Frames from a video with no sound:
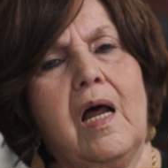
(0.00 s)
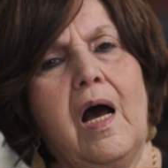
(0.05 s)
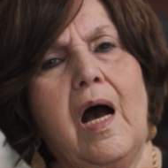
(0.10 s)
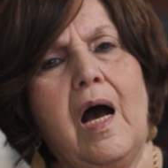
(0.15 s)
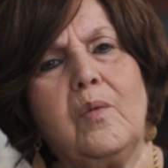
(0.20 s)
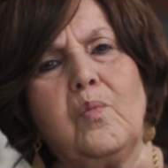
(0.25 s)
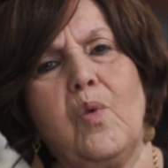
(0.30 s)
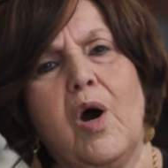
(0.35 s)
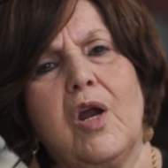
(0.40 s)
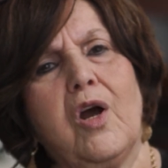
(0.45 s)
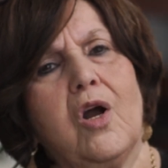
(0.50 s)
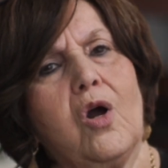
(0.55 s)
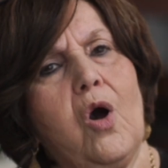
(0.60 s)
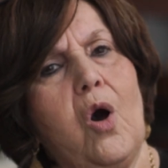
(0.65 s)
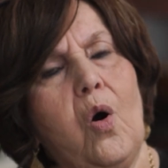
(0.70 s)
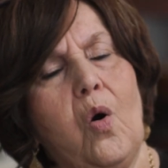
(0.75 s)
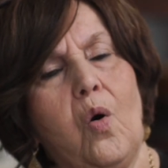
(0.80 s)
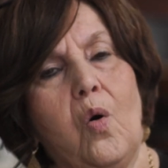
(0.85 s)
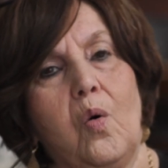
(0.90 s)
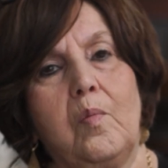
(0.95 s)
I want to go
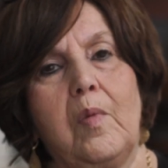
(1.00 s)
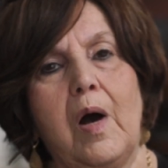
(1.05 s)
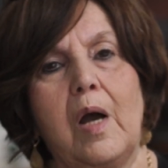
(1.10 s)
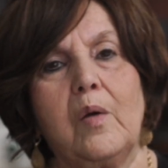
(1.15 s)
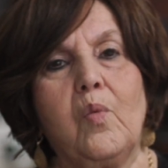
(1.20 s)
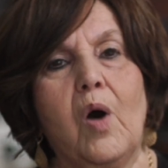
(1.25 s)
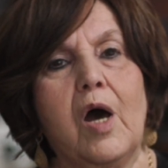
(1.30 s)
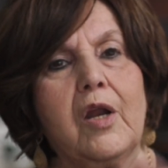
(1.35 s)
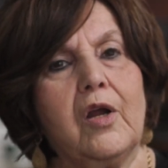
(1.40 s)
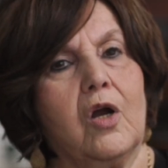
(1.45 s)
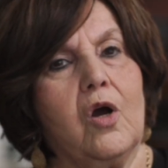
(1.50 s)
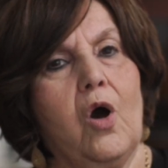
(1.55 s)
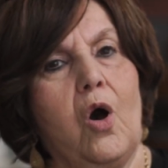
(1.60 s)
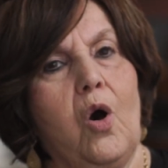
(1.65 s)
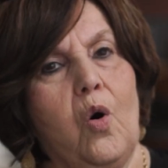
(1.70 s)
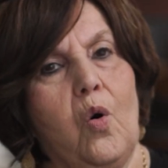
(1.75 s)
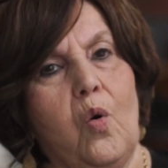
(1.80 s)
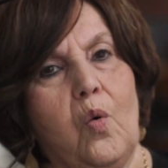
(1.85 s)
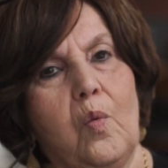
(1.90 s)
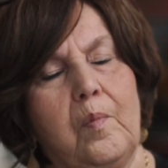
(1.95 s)
home. I want to go
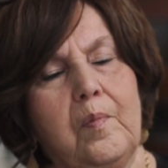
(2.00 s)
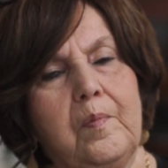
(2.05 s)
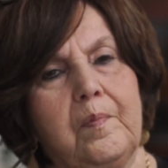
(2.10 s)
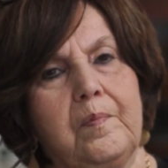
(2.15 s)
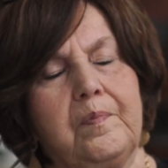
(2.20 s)
home.